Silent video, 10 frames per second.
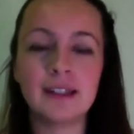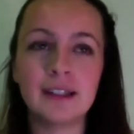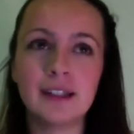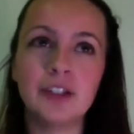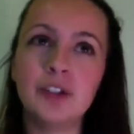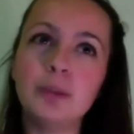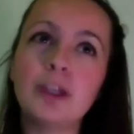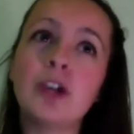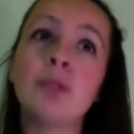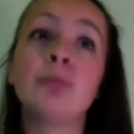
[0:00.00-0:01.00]
you
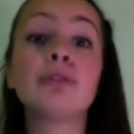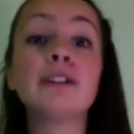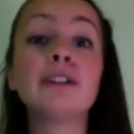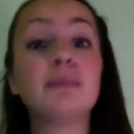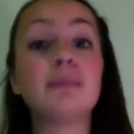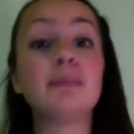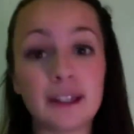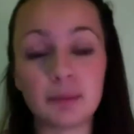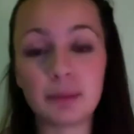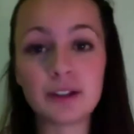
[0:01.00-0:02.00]
become really big,
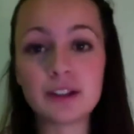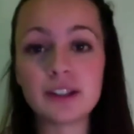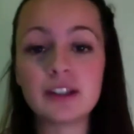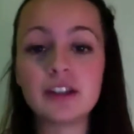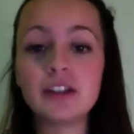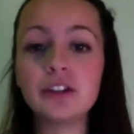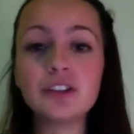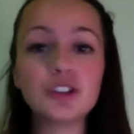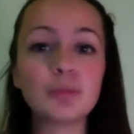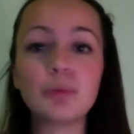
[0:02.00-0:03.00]
because
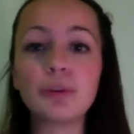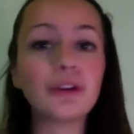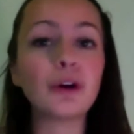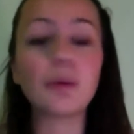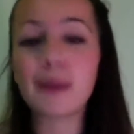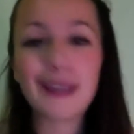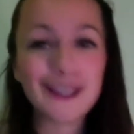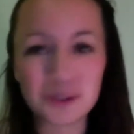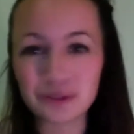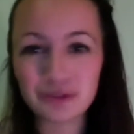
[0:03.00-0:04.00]
YouTube will not pay you
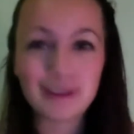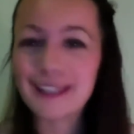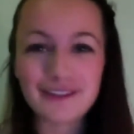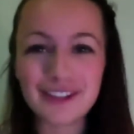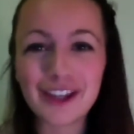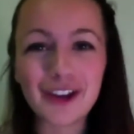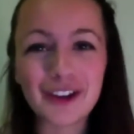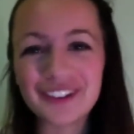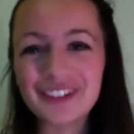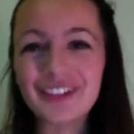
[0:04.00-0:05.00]
for making a video.
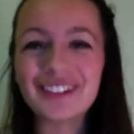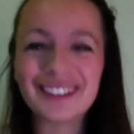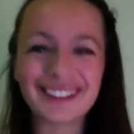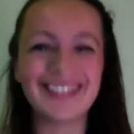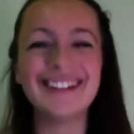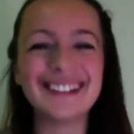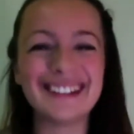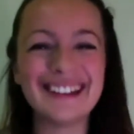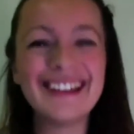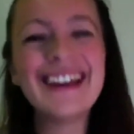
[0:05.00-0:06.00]

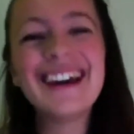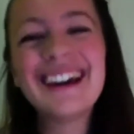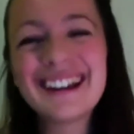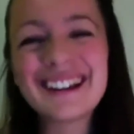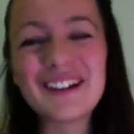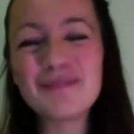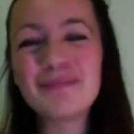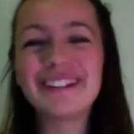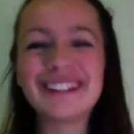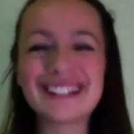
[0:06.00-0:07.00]
It would be
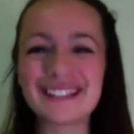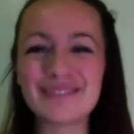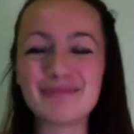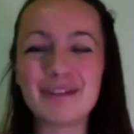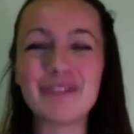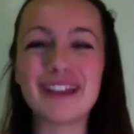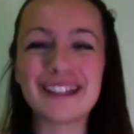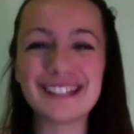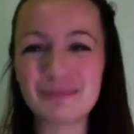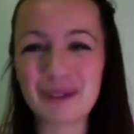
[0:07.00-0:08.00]
nice if they
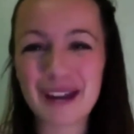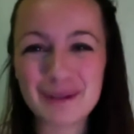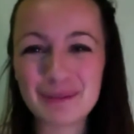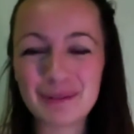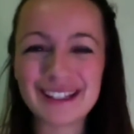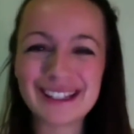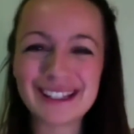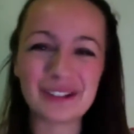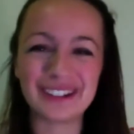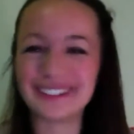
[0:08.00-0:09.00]
did, perhaps, but
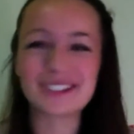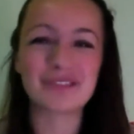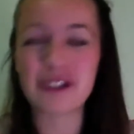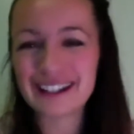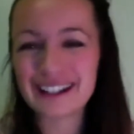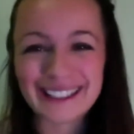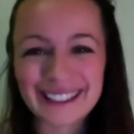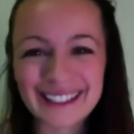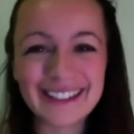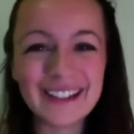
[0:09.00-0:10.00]
it doesn't work like
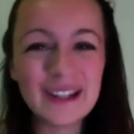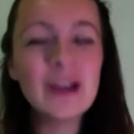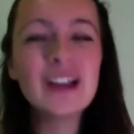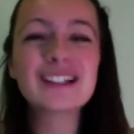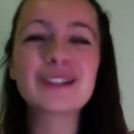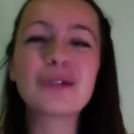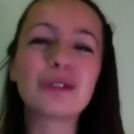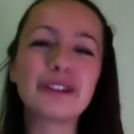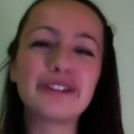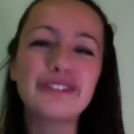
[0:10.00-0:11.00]
that. So what
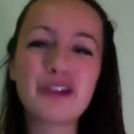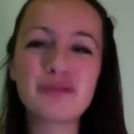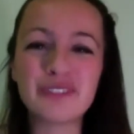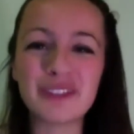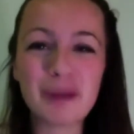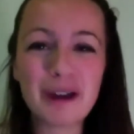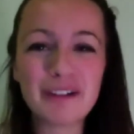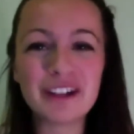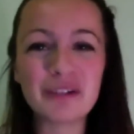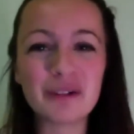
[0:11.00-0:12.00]
I found with the Empower
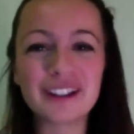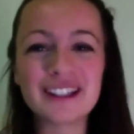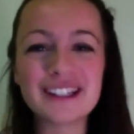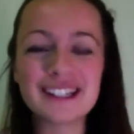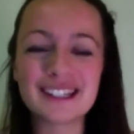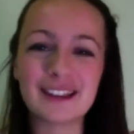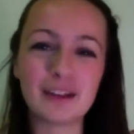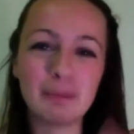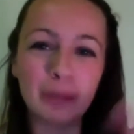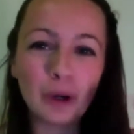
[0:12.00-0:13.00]
Network is it's a
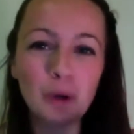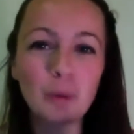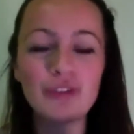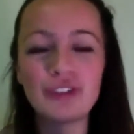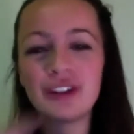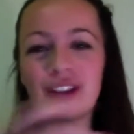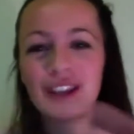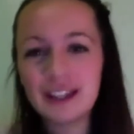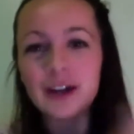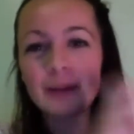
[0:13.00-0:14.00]
blog with an
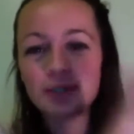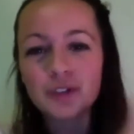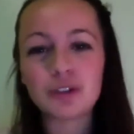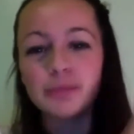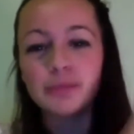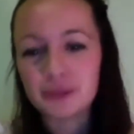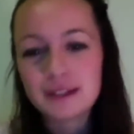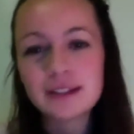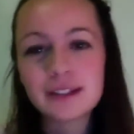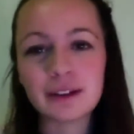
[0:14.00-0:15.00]
income stream built
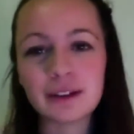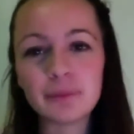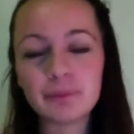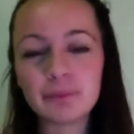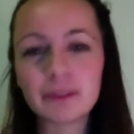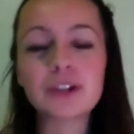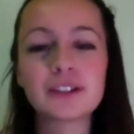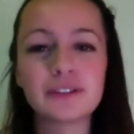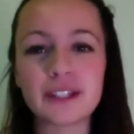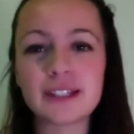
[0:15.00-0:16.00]
into it because
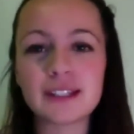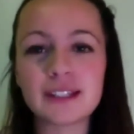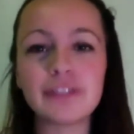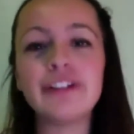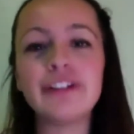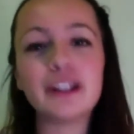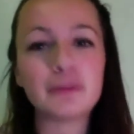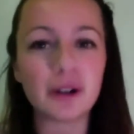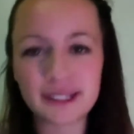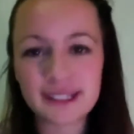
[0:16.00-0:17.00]
of its affiliate
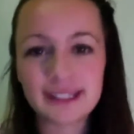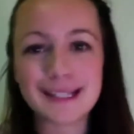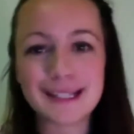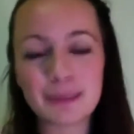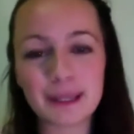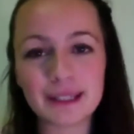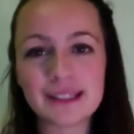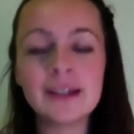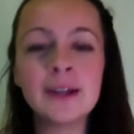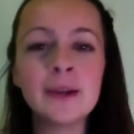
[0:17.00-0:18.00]
marketing aspect.
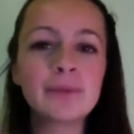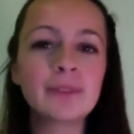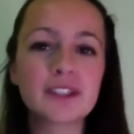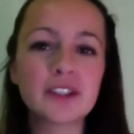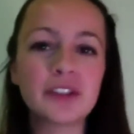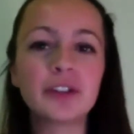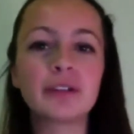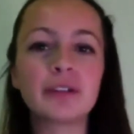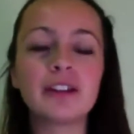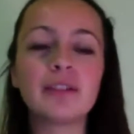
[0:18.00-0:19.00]
So you
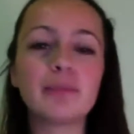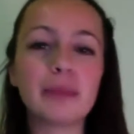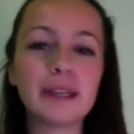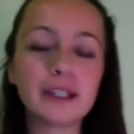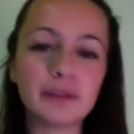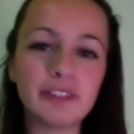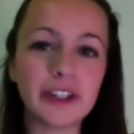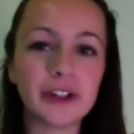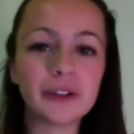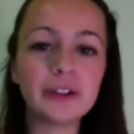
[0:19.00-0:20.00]
can make a
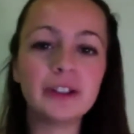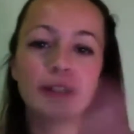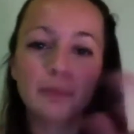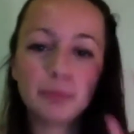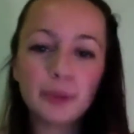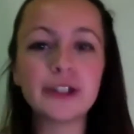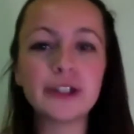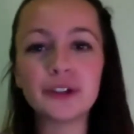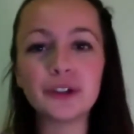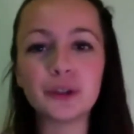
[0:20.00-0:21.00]
video, put it
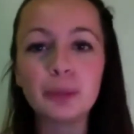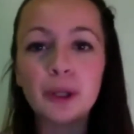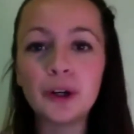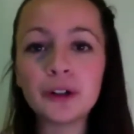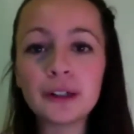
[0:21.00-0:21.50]
on your blog,